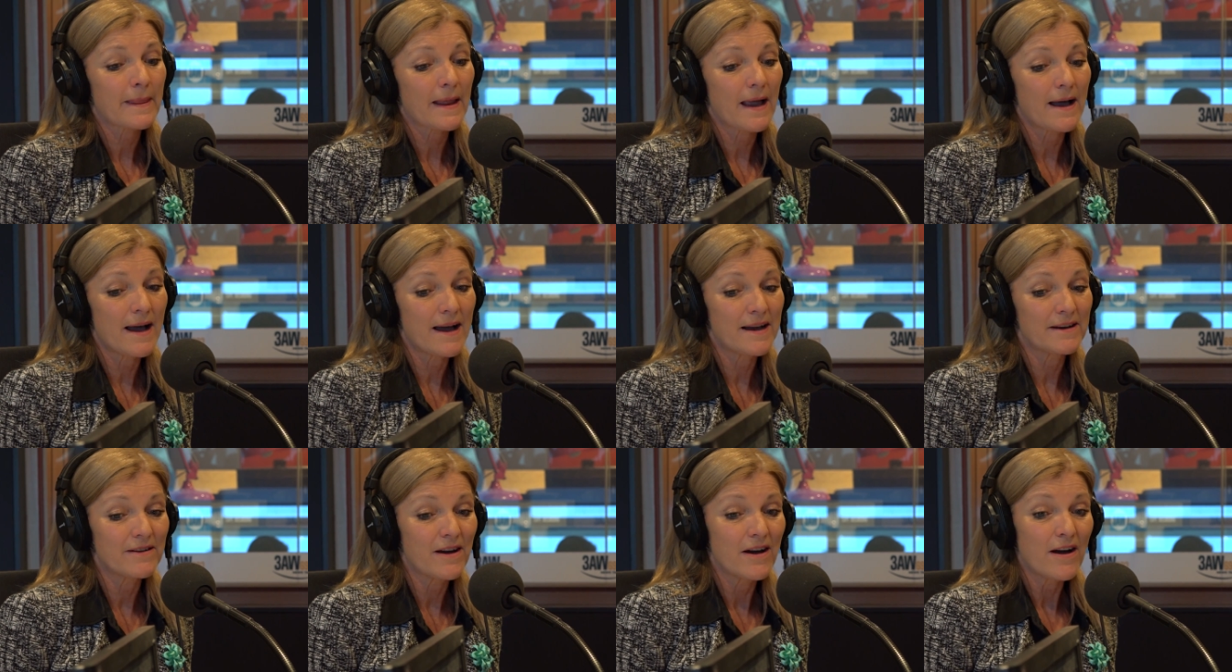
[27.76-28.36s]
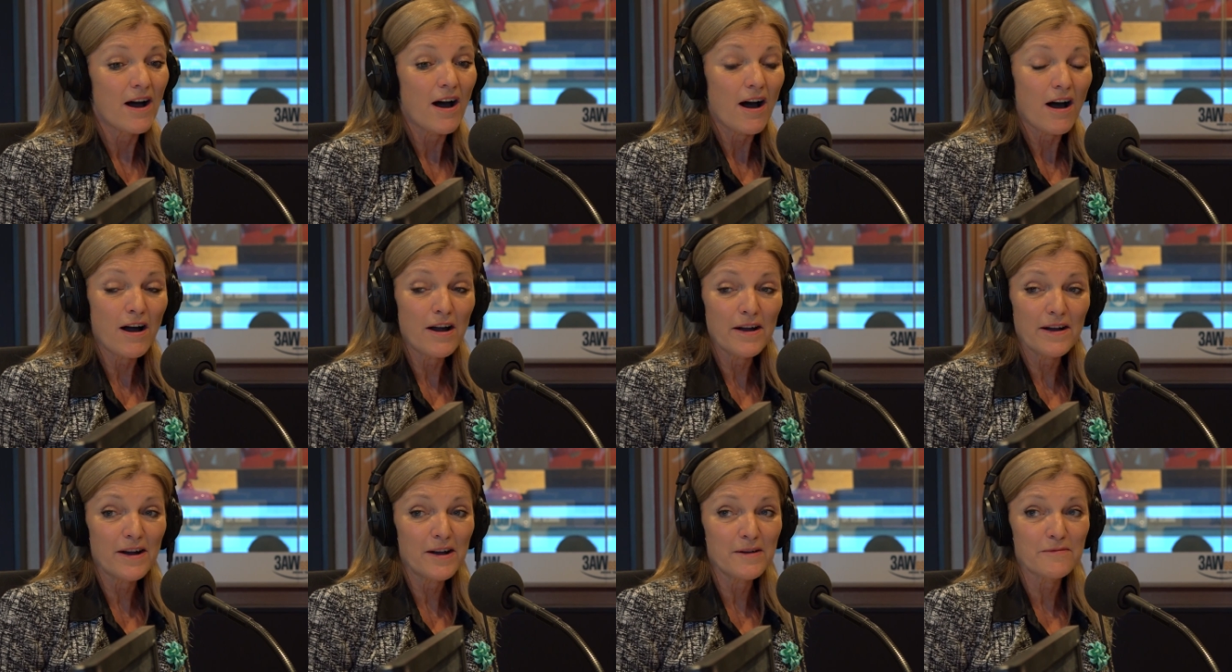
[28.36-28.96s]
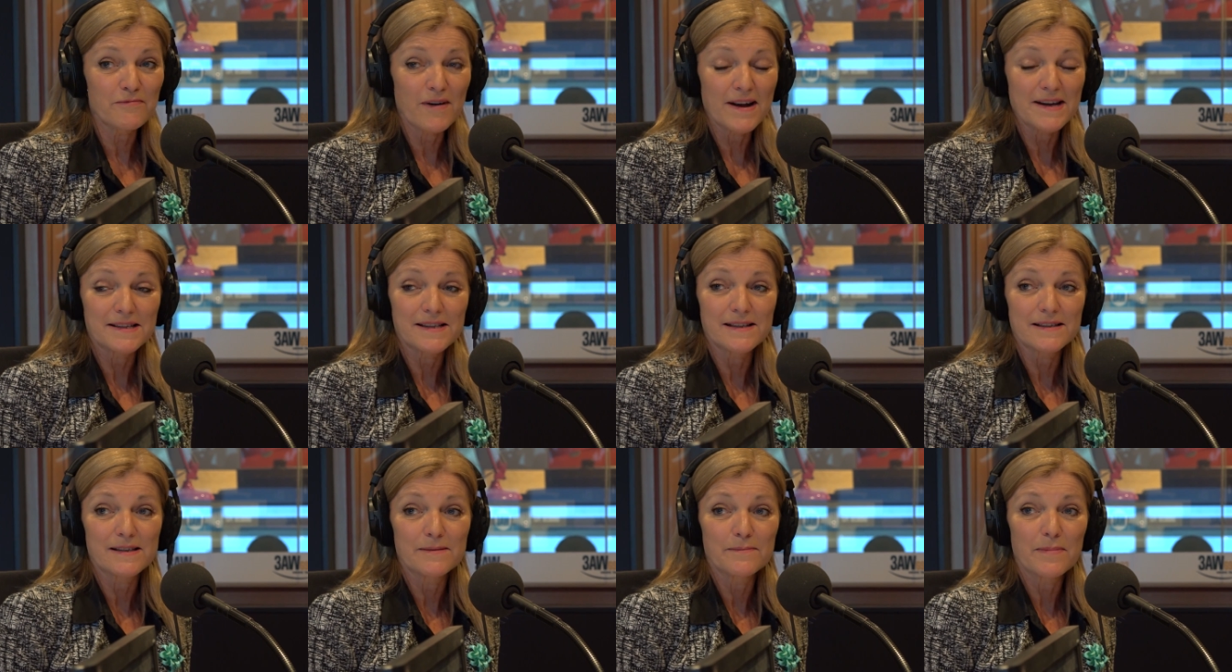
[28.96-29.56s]
And I, I, raised
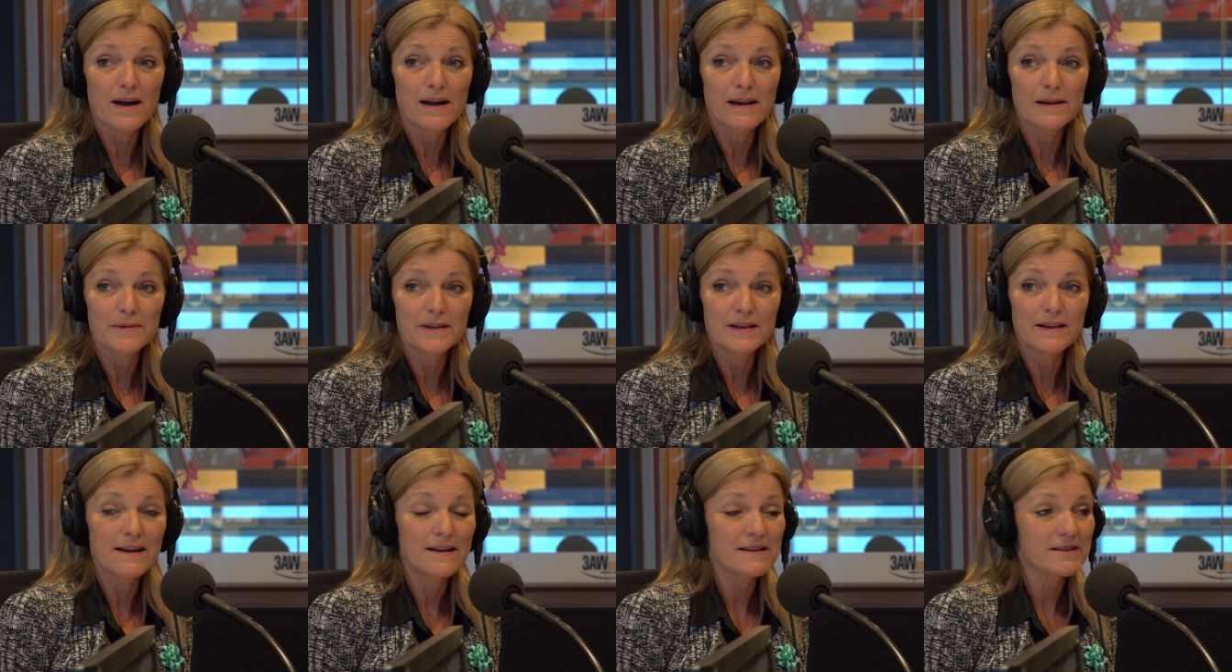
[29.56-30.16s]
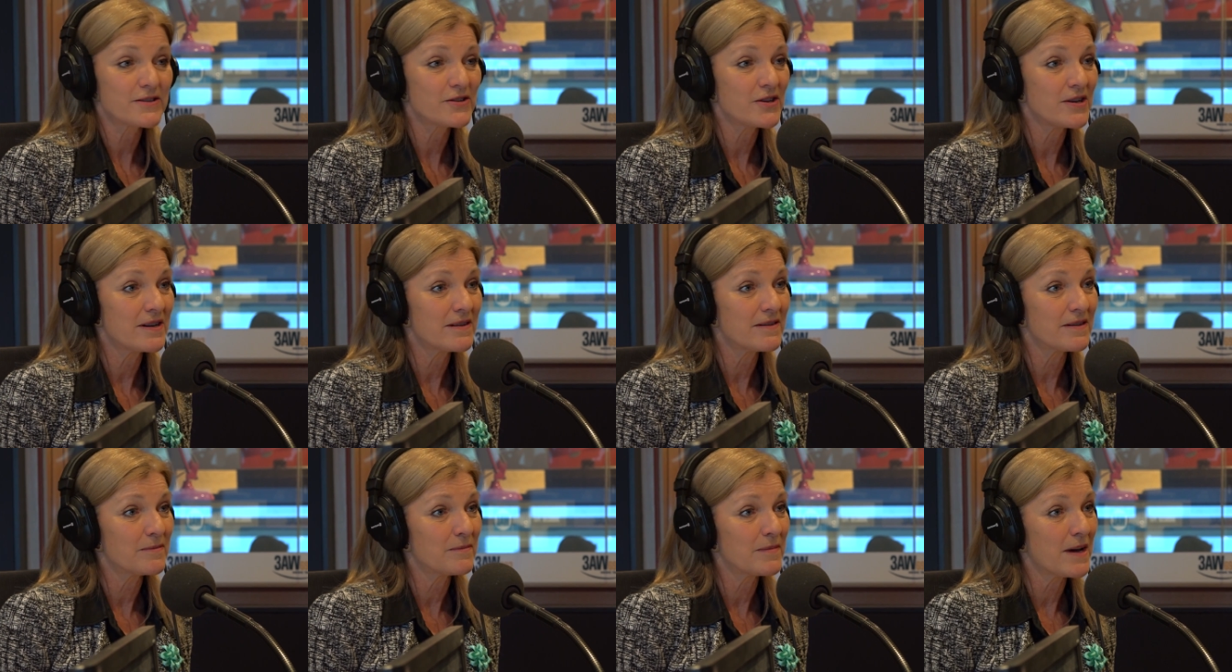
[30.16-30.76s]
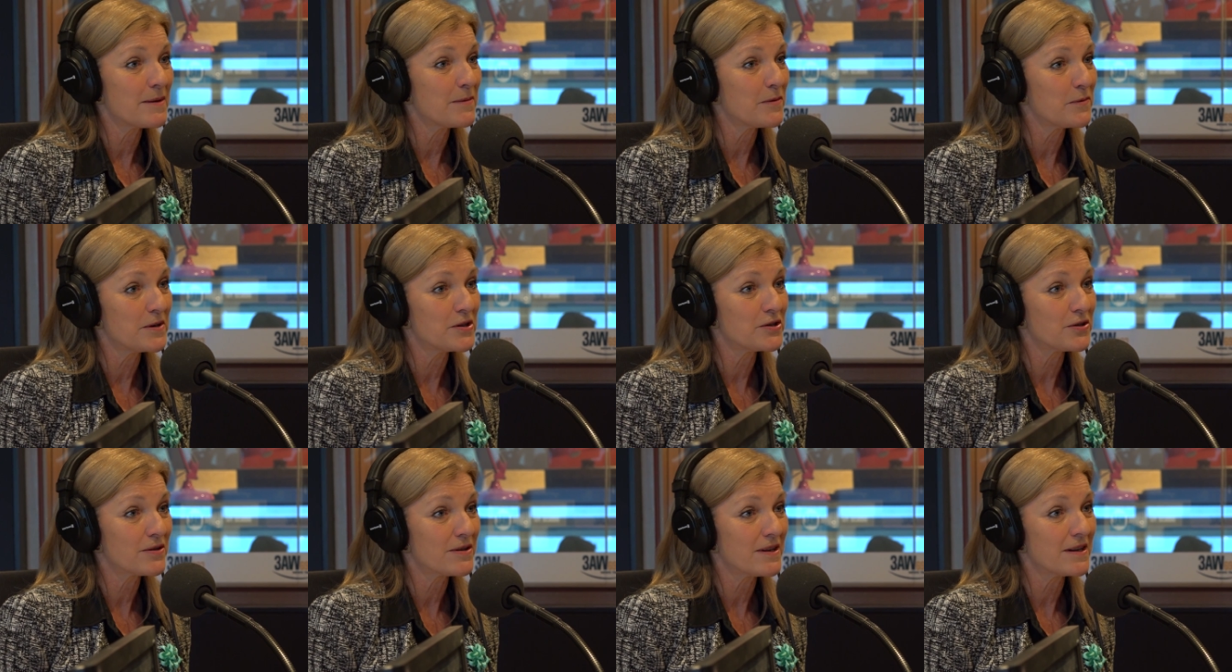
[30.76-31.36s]
this in Parliament last year that maybe we
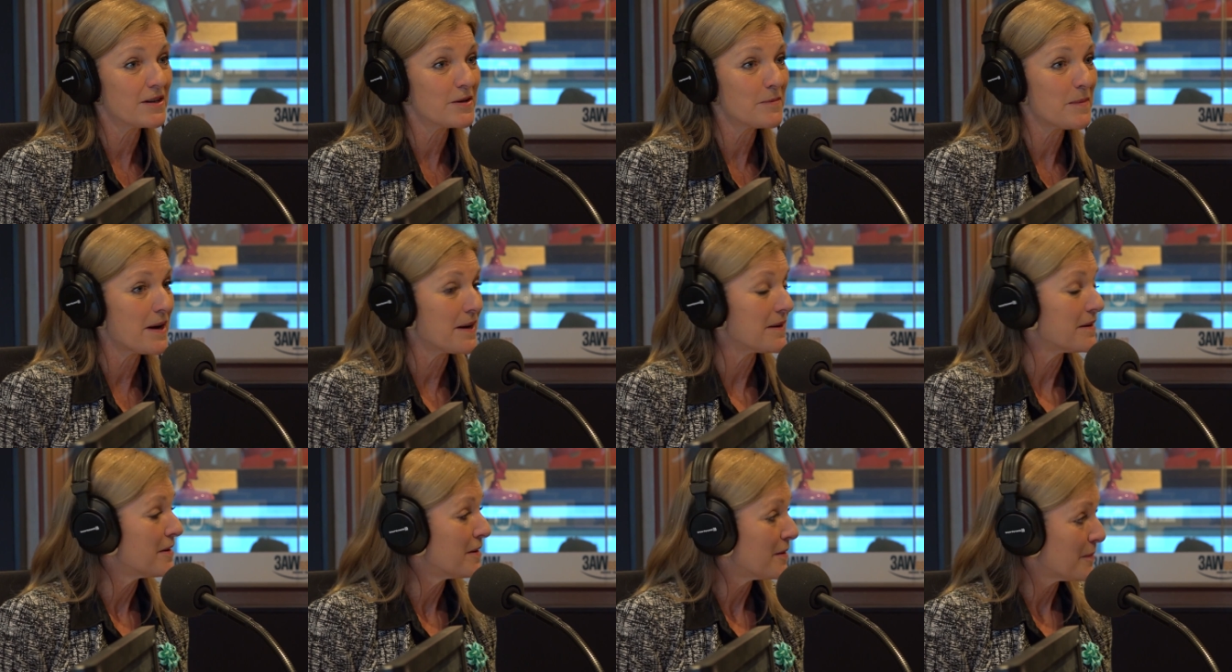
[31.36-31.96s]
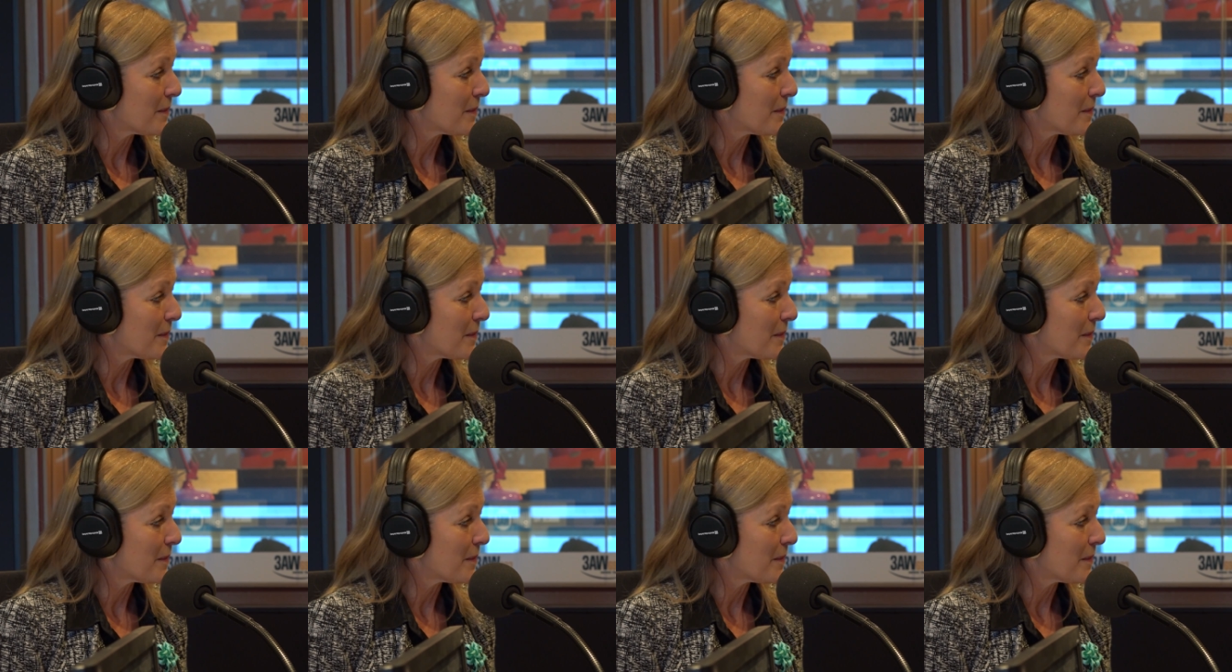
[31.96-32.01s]
should think about